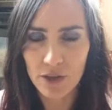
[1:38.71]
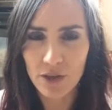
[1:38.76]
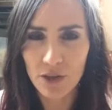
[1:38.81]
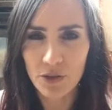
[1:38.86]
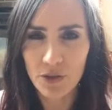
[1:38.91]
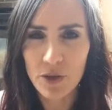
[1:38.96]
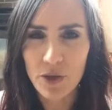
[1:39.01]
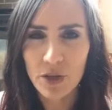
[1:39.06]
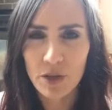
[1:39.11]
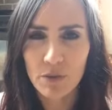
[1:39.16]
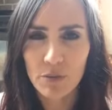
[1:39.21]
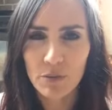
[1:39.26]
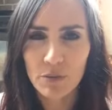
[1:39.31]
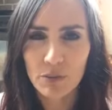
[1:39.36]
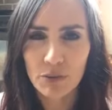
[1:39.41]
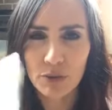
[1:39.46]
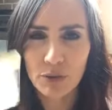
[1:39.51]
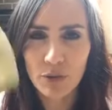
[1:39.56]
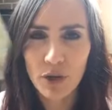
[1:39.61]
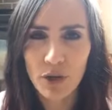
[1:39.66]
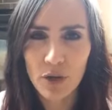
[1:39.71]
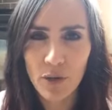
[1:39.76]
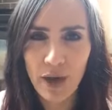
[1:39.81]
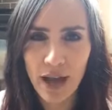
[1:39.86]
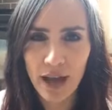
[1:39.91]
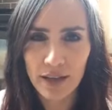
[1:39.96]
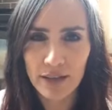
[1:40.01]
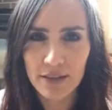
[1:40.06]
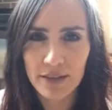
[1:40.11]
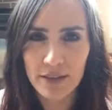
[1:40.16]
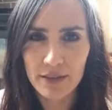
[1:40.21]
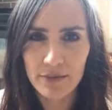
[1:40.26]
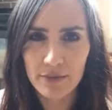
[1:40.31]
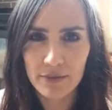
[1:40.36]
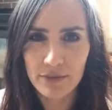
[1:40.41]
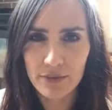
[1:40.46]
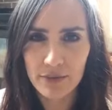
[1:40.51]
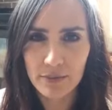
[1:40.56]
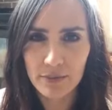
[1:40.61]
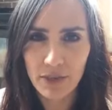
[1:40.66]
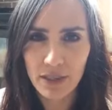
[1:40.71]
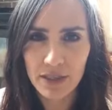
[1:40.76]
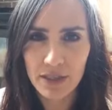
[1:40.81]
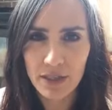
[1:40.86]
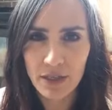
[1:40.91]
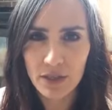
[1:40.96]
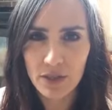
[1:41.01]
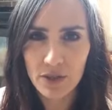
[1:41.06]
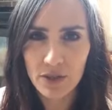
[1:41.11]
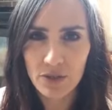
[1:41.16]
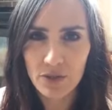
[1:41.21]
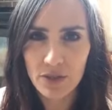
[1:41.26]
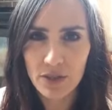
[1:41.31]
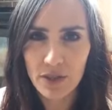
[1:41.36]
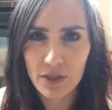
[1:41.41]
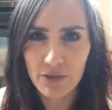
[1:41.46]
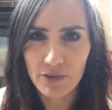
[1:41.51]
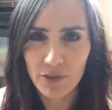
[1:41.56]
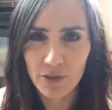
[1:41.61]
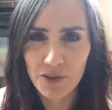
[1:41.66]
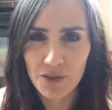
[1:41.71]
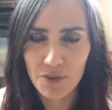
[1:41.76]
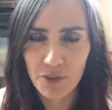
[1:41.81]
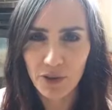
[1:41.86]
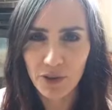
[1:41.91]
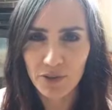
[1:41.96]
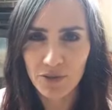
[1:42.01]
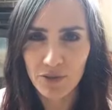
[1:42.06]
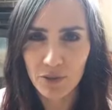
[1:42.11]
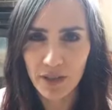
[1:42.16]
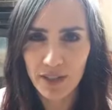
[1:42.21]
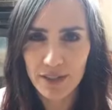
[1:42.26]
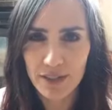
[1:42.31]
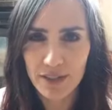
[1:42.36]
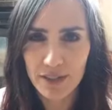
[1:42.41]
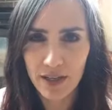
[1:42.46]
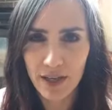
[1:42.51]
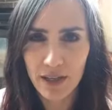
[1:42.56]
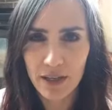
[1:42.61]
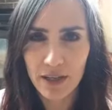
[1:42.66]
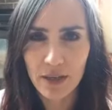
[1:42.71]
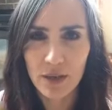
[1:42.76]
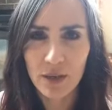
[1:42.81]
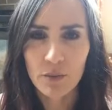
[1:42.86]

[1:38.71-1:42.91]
So proactive, Monday, Tuesday, first part of Wednesday.